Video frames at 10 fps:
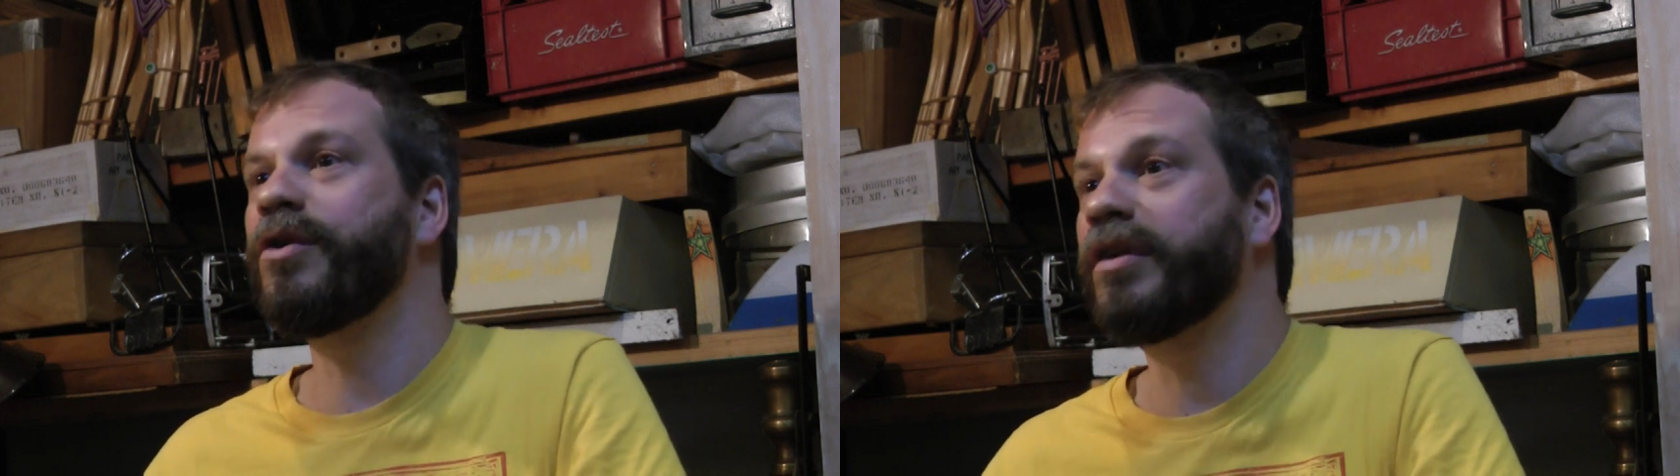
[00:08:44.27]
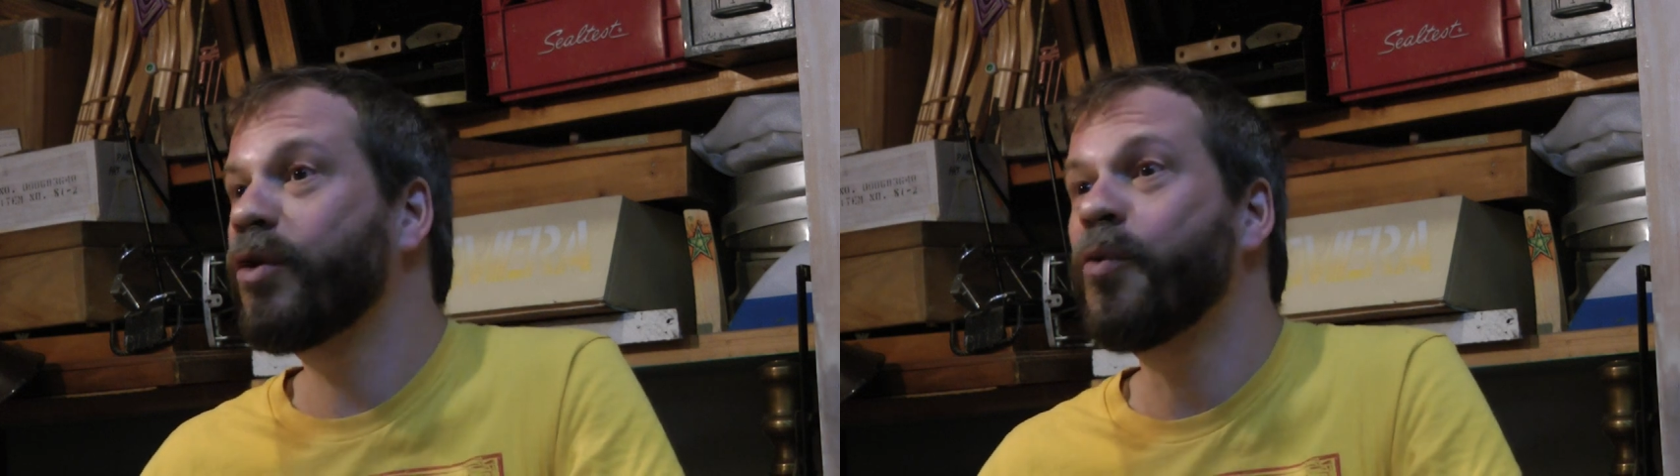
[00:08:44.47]

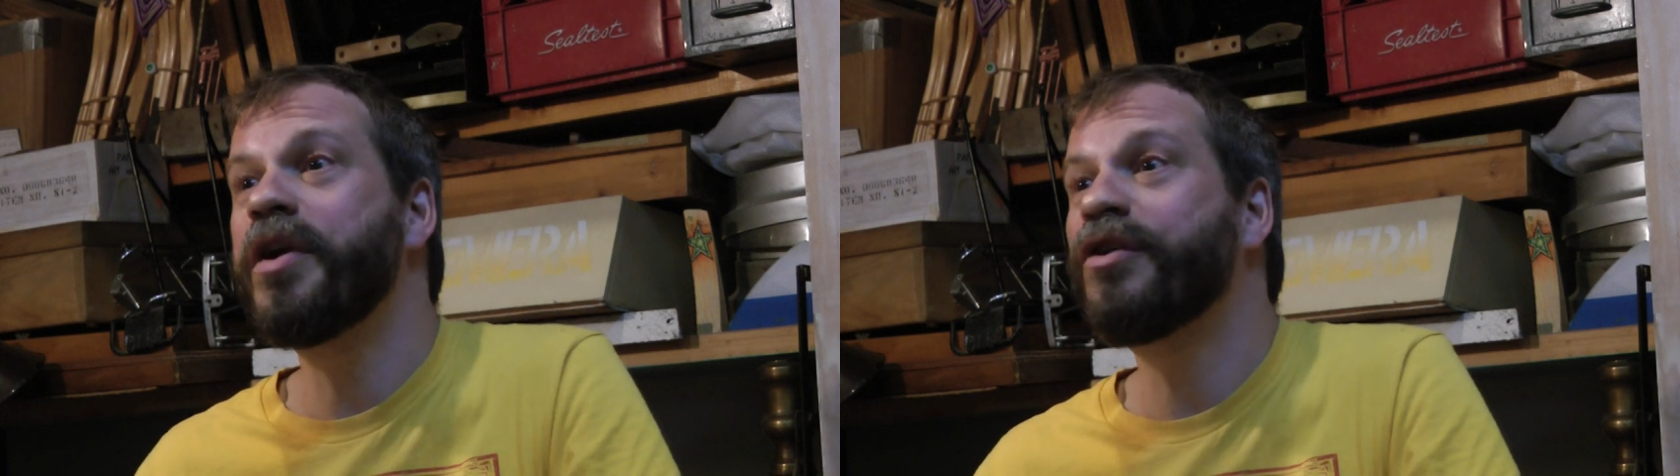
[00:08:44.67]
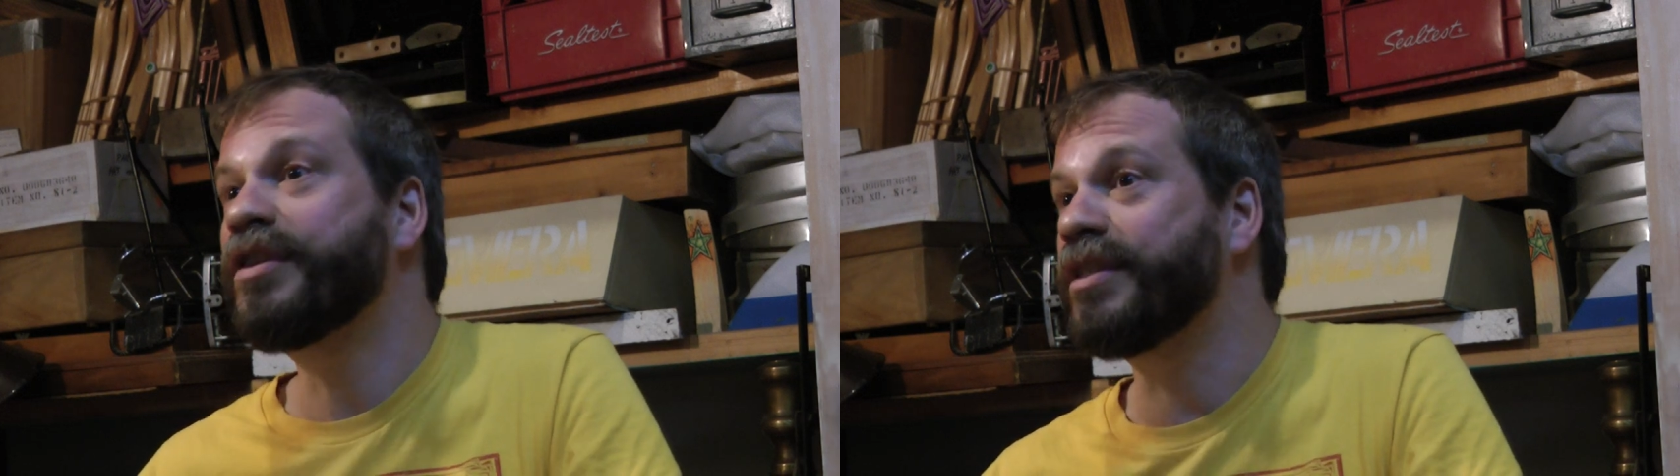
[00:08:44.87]
you did a
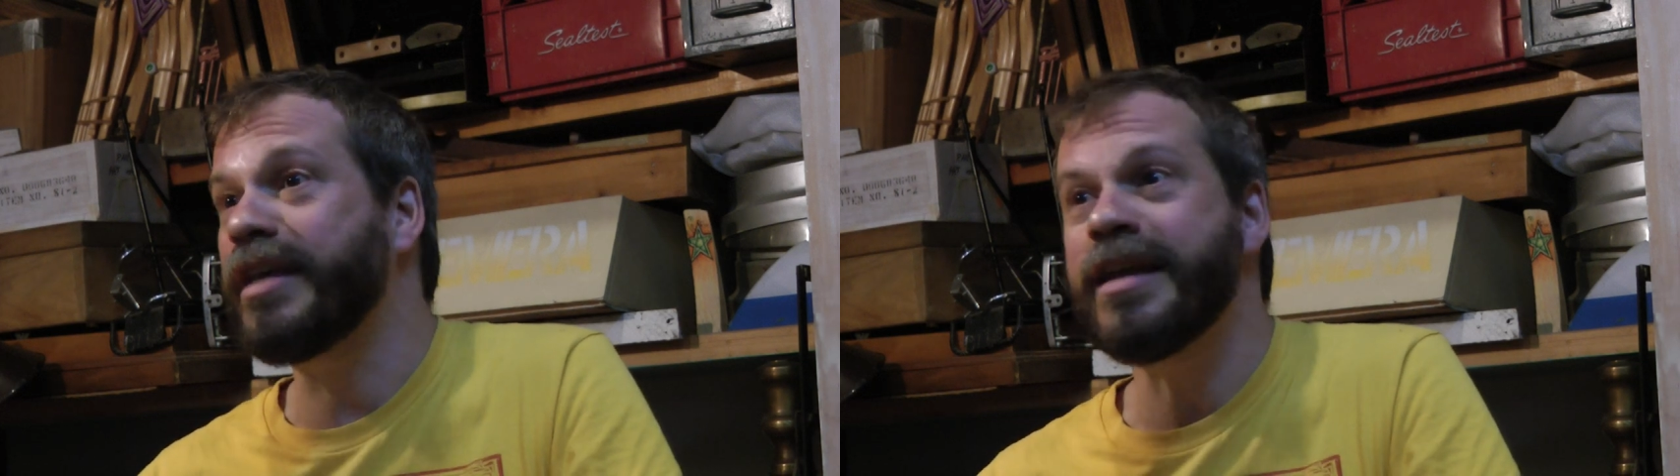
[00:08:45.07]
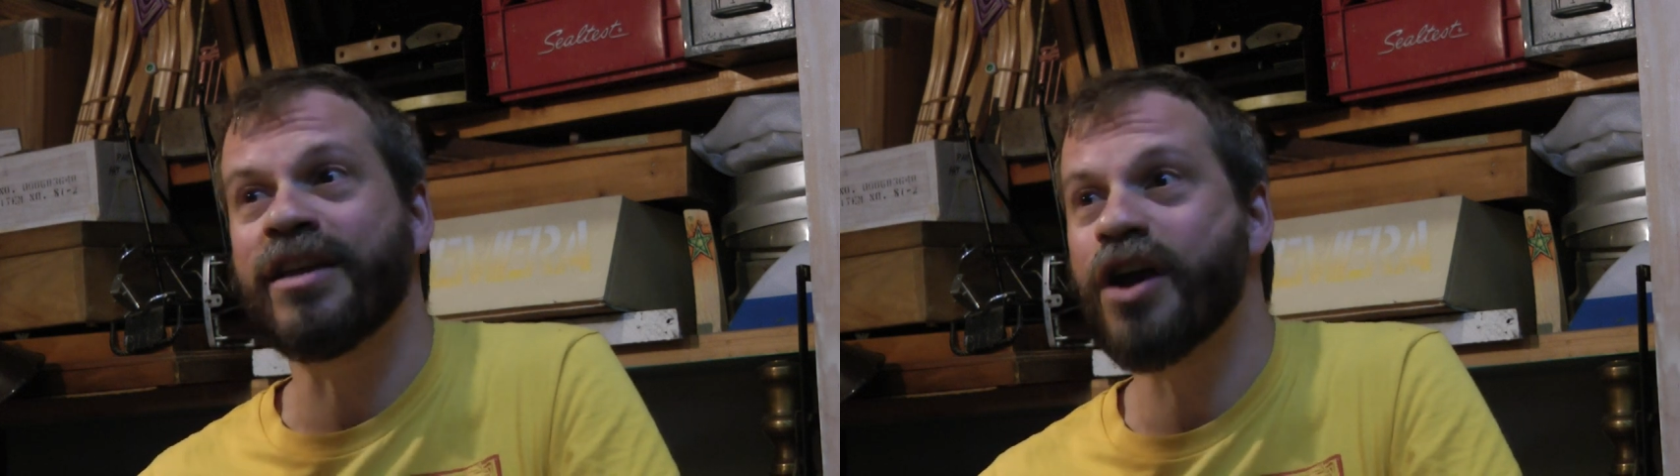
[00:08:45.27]
weird
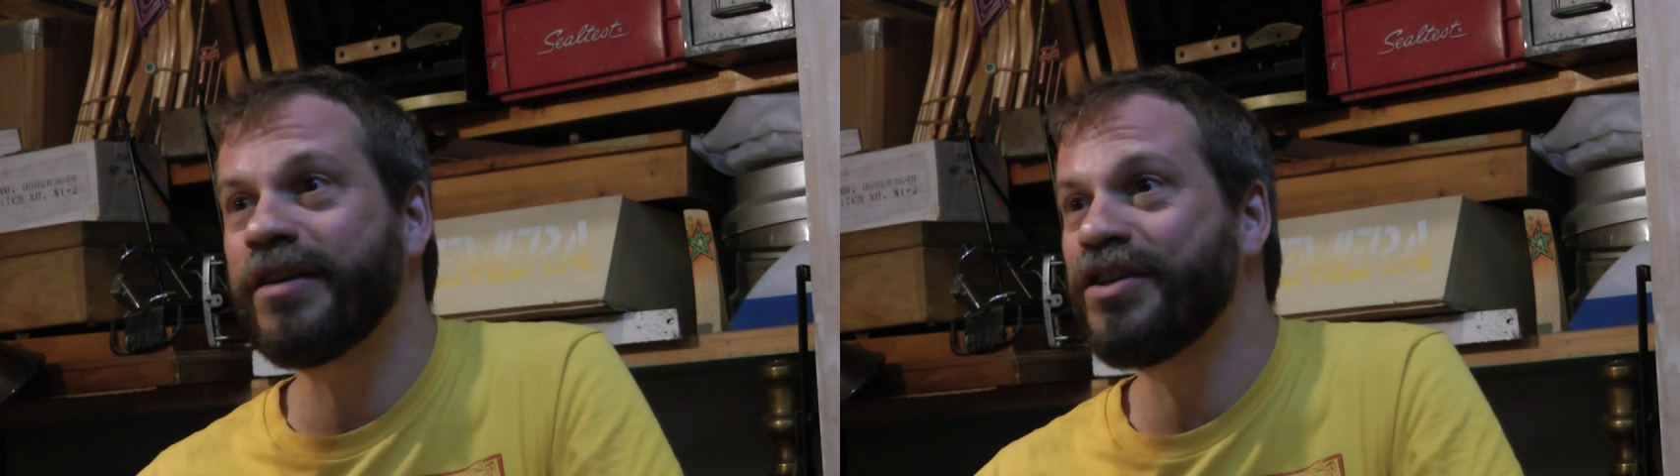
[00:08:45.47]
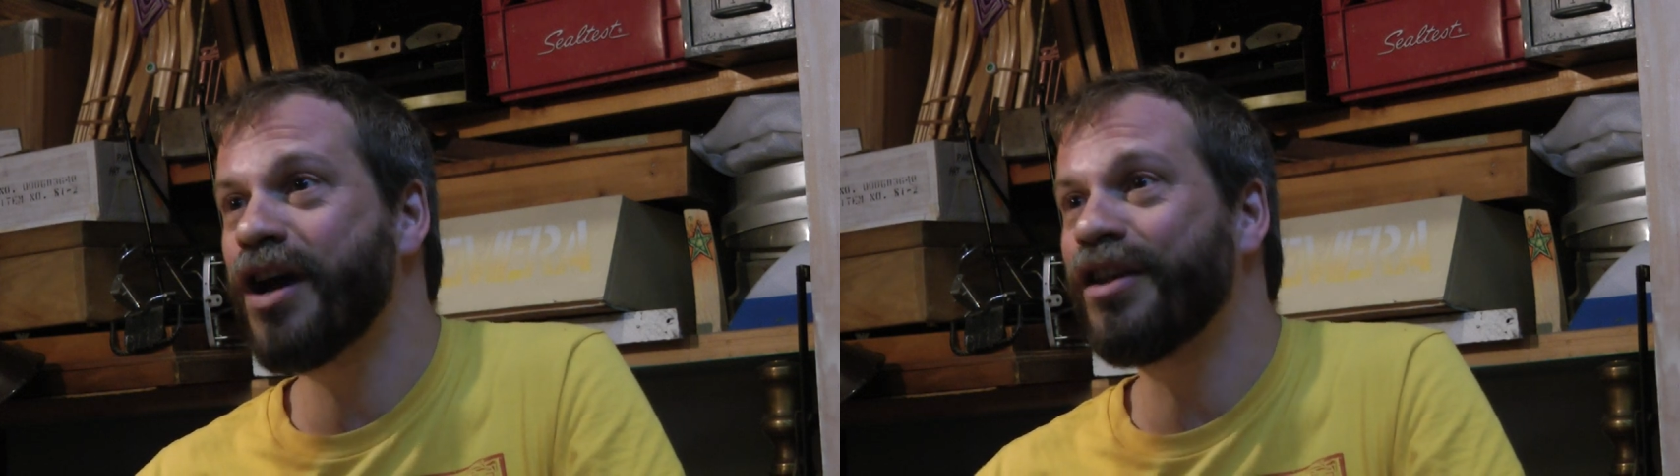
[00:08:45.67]
zine in
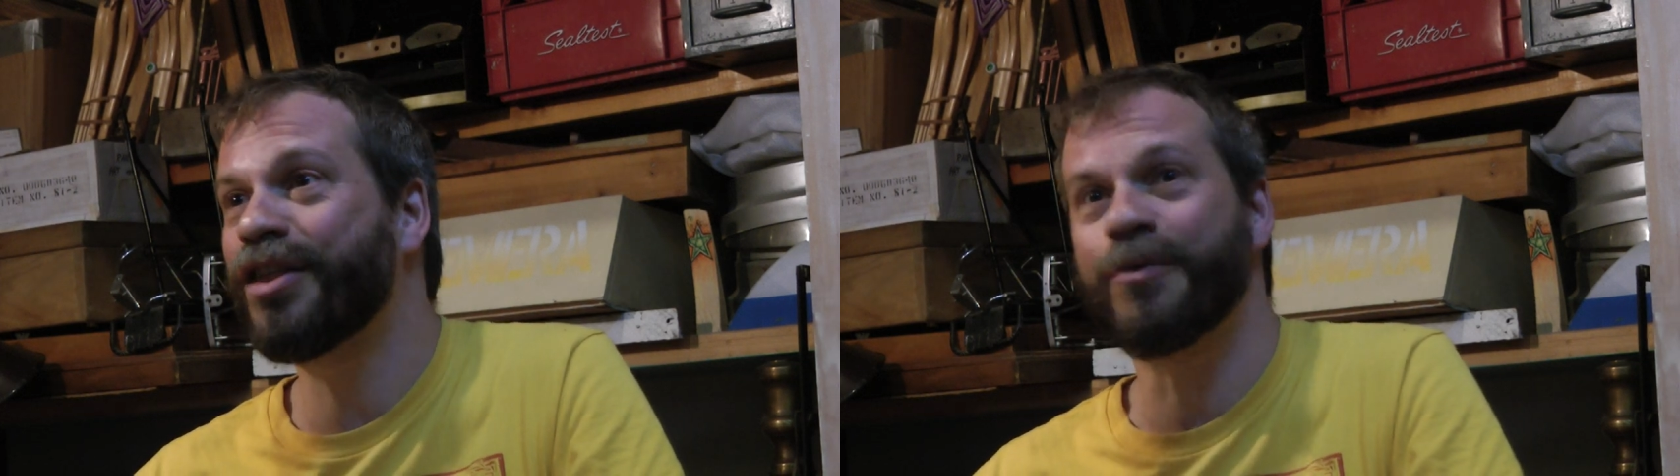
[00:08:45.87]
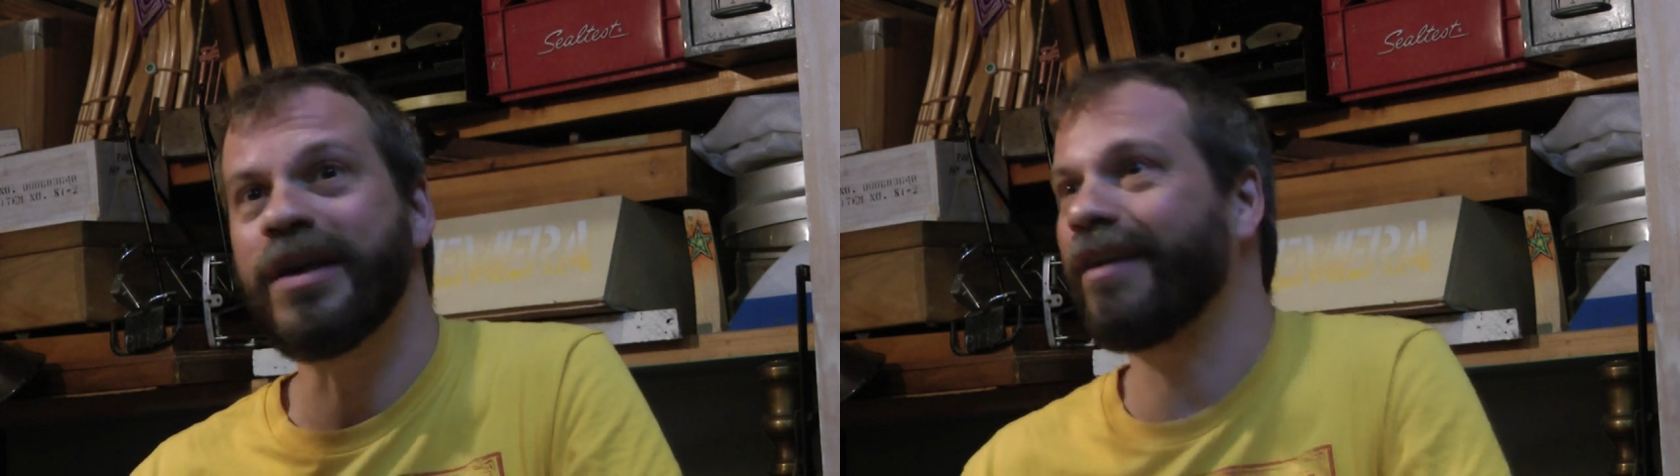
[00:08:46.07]

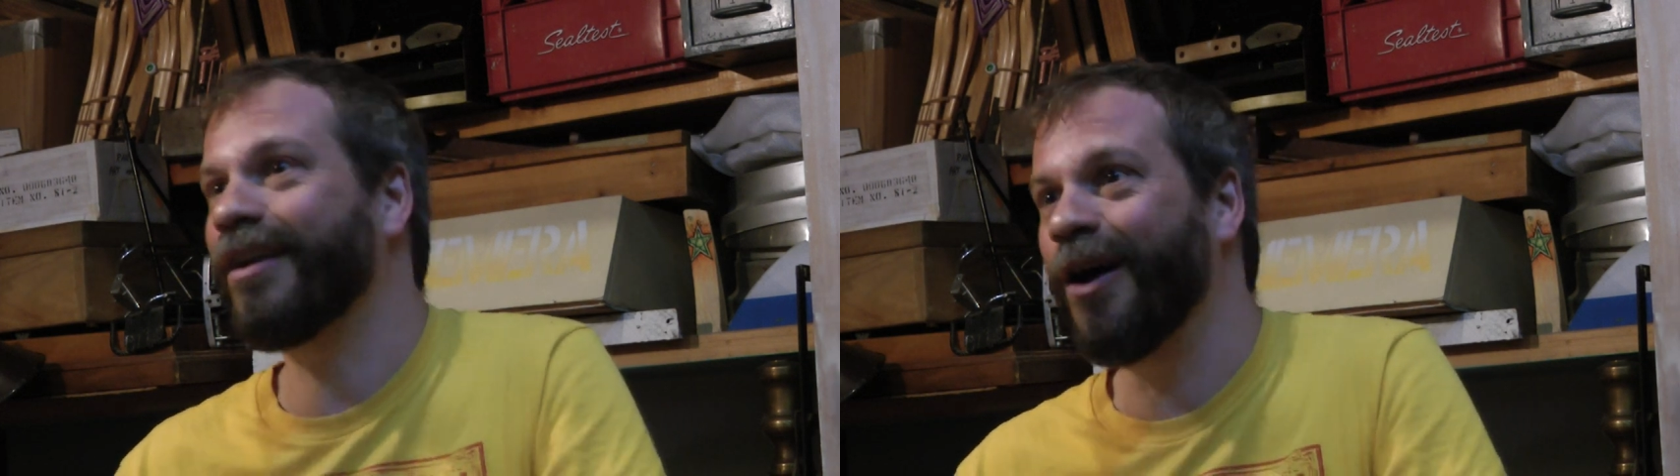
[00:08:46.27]
1993.